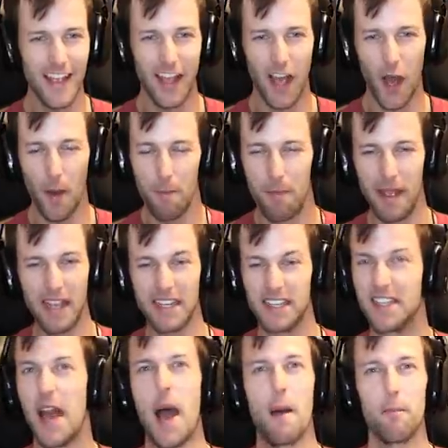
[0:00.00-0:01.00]
like a
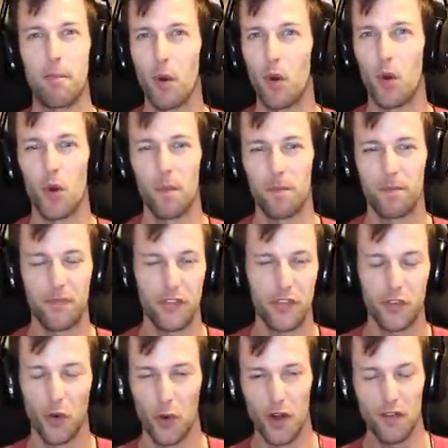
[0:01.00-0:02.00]
big temple
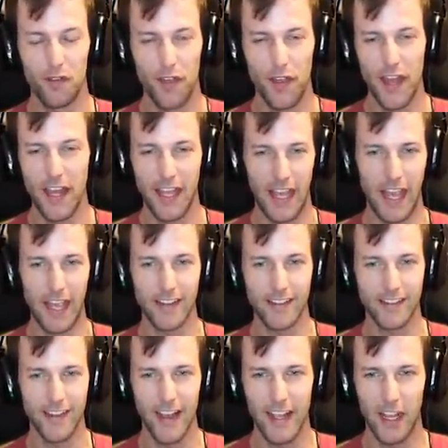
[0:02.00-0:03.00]
sort of thing.
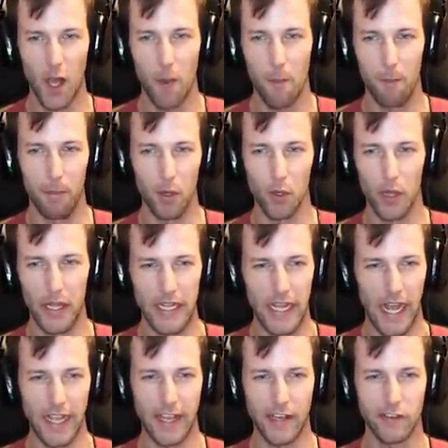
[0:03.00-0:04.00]
It's like a
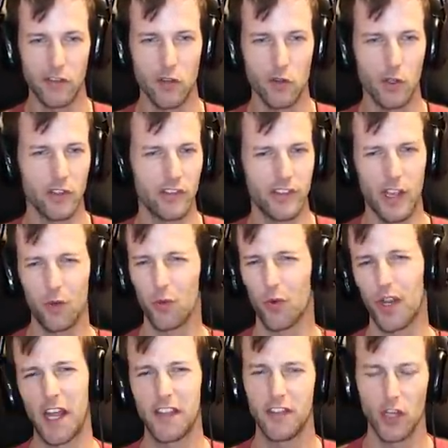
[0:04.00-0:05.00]
building, I guess you could say,
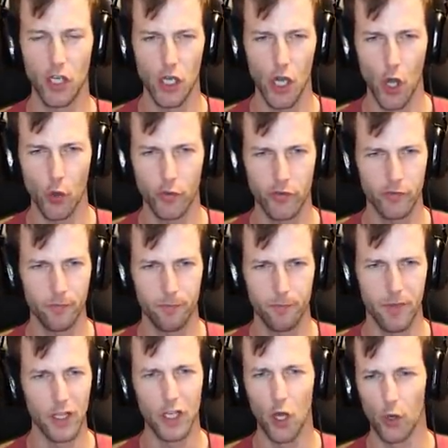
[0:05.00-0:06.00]
where like the ghosts
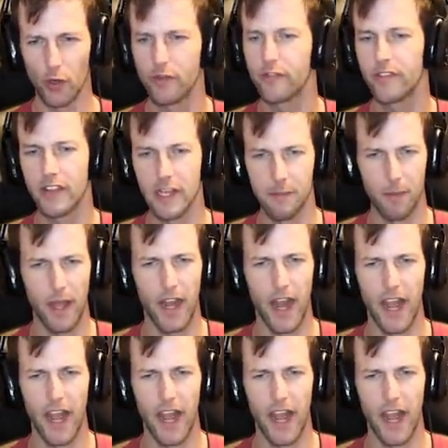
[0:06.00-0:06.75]
go to sleep